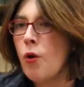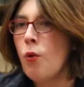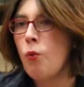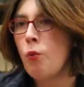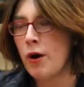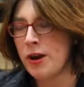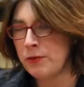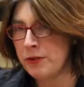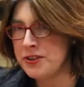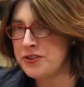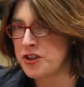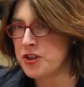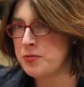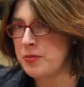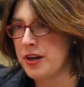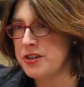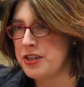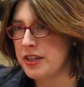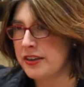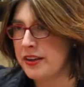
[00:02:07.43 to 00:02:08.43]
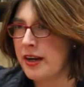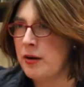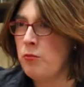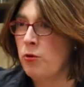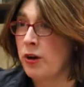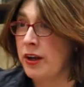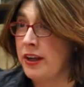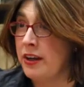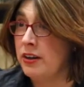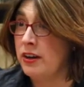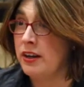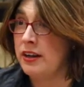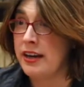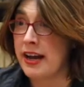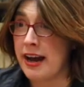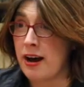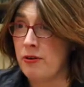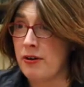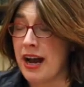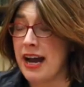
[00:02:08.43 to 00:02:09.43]
One research project that I'm working on
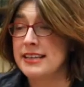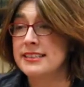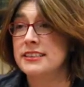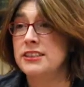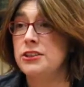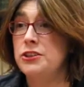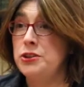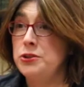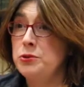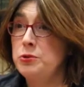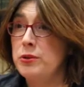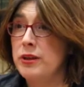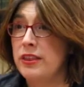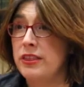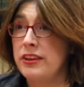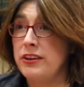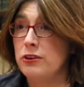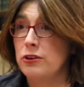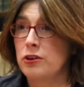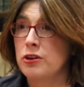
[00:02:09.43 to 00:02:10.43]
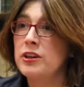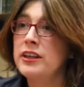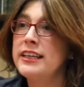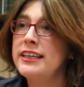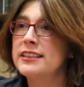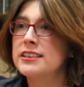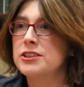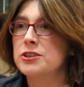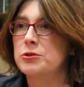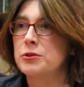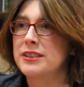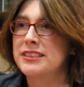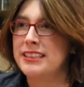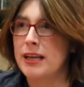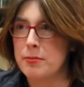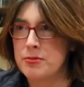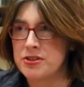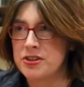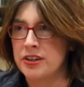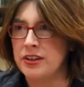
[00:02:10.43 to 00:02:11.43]
now has to do with the earliest
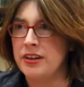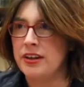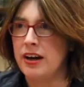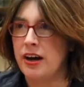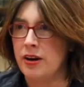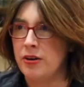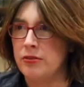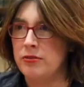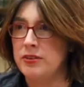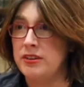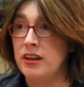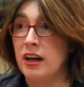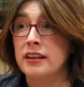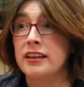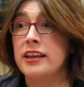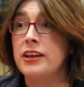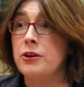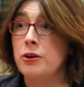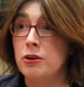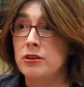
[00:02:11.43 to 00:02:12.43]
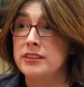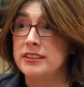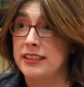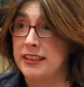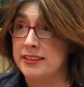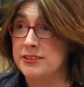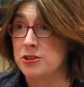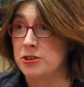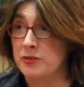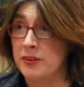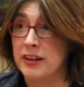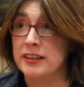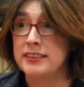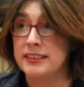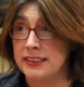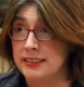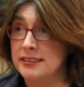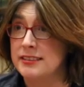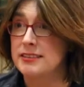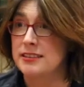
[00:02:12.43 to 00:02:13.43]
reception of Don Quixote,
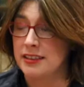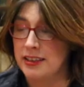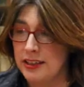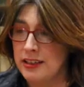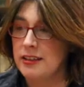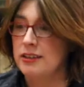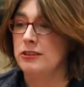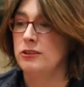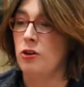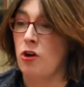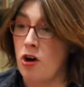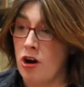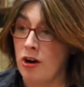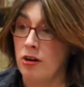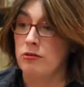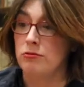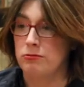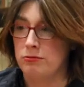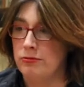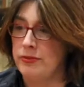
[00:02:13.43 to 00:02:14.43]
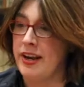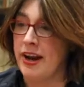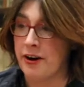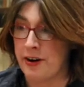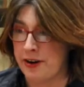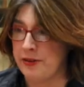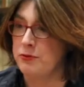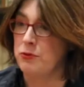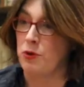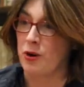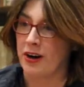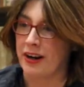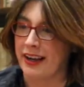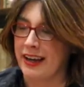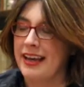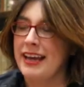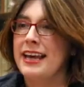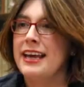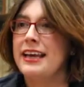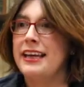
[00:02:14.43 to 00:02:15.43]
Cervantes' long narrative
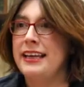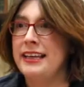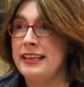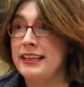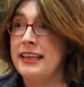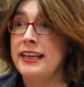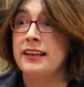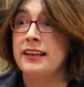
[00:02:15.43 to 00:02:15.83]
work, in